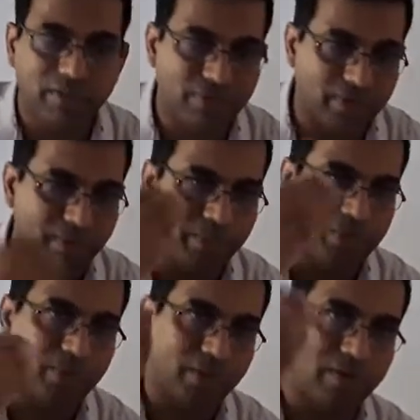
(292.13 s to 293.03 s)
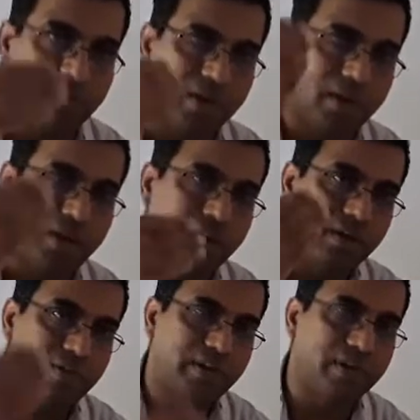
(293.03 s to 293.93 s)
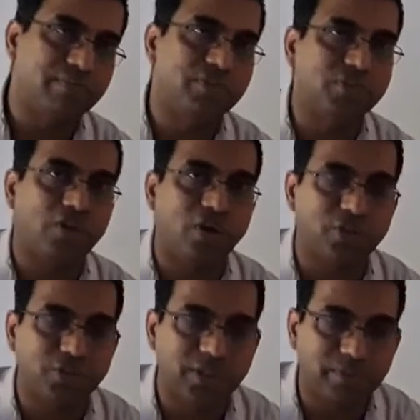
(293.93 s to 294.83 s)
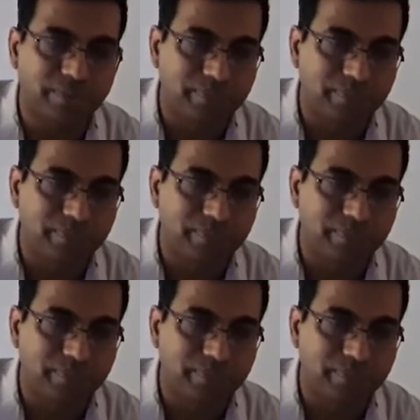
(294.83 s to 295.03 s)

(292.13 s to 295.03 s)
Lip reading: if you remember your renal physiology.